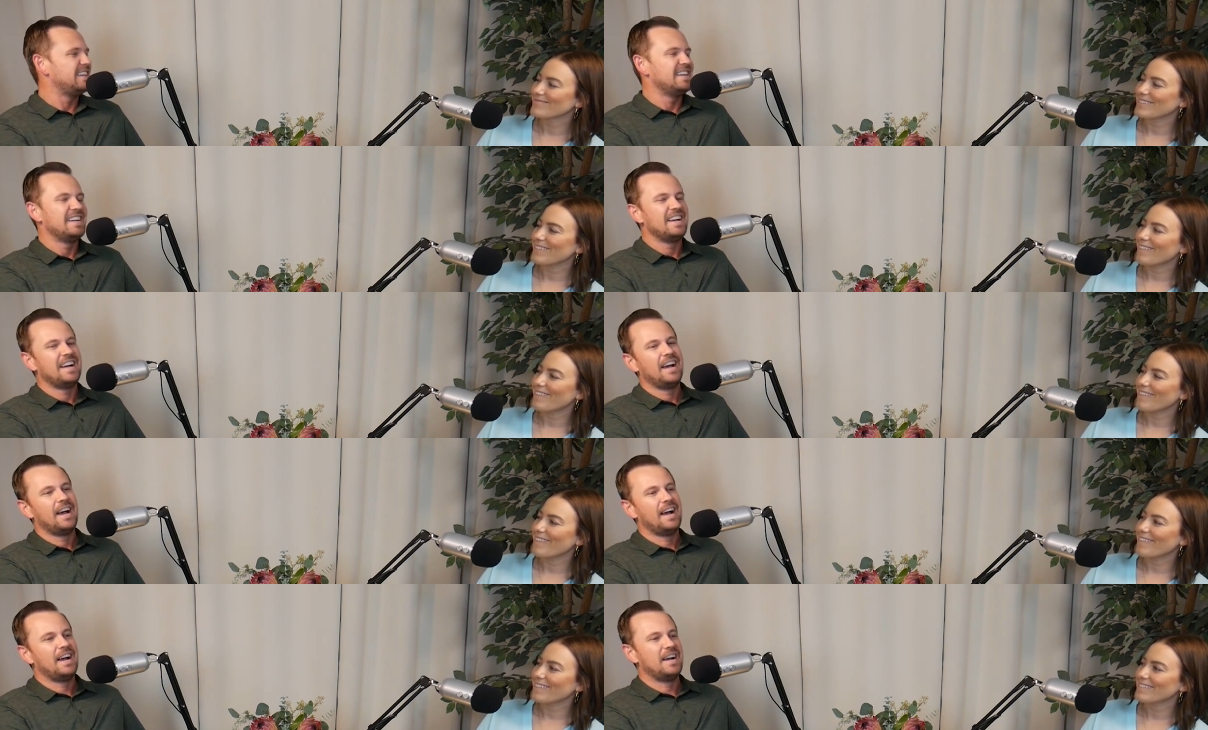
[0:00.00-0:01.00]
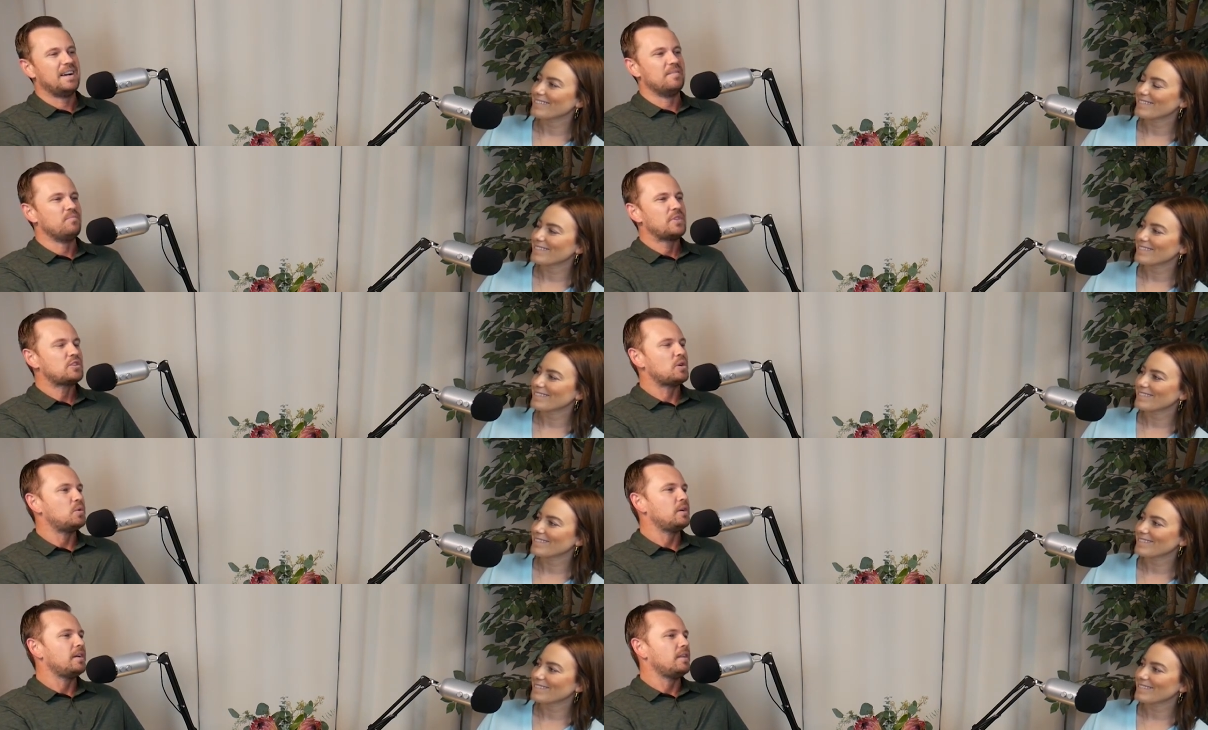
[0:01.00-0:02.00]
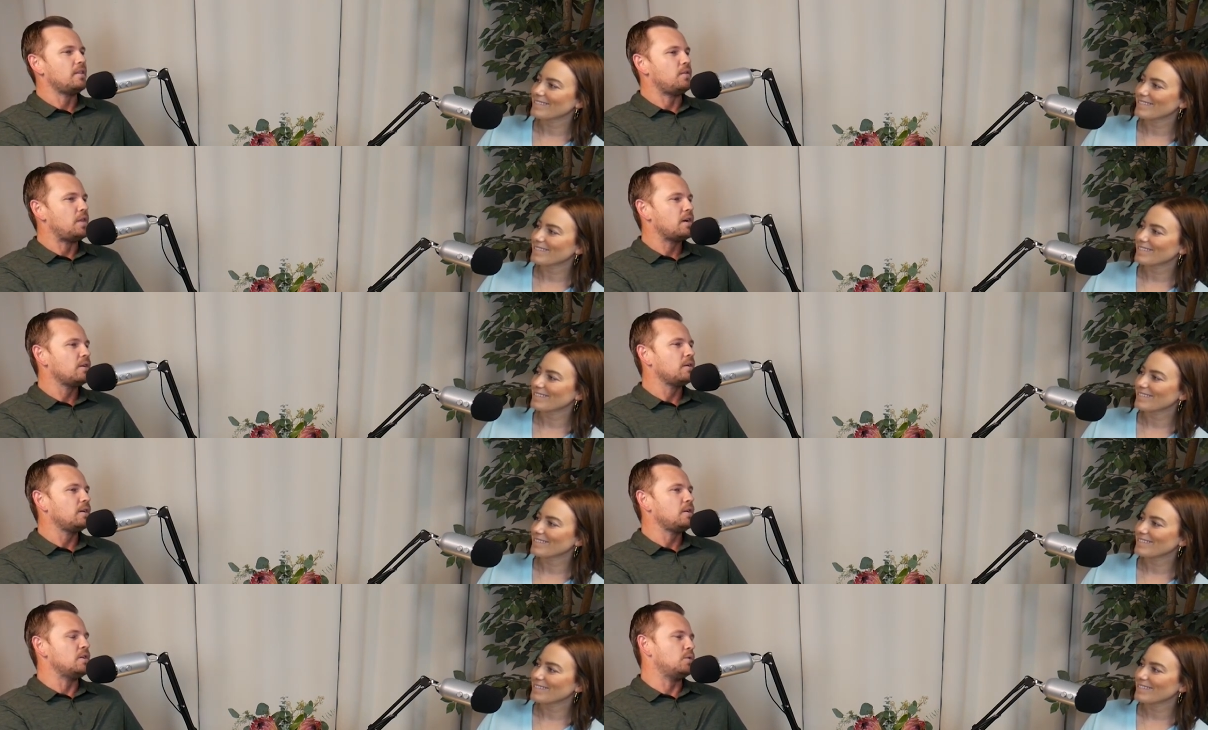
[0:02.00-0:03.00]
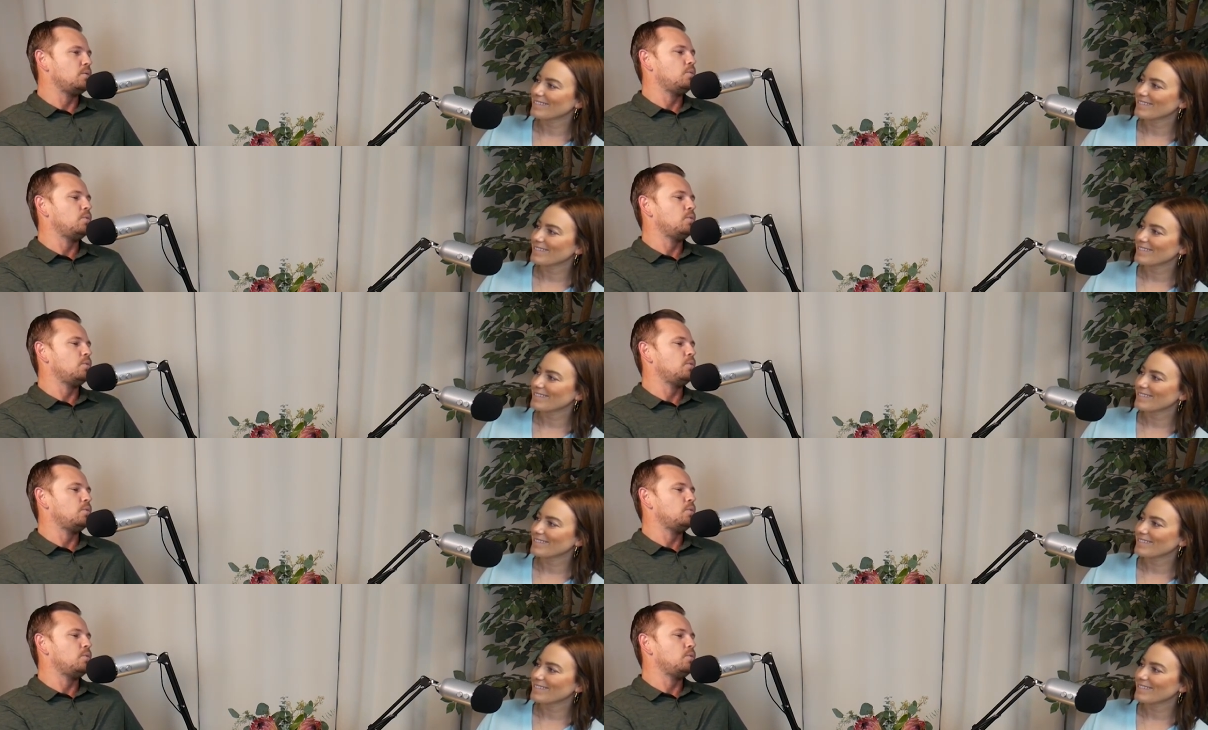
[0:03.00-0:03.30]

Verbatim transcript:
Speaker 1: Um, so there, you know,